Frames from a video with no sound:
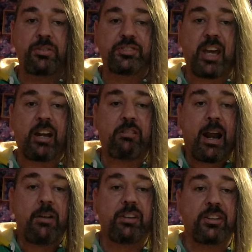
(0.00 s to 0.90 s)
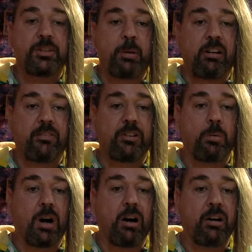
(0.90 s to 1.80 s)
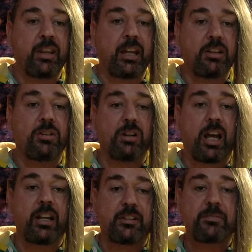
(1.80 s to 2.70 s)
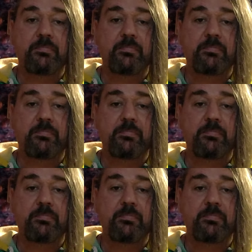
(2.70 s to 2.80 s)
stay around in spirit for a while, and then you're like,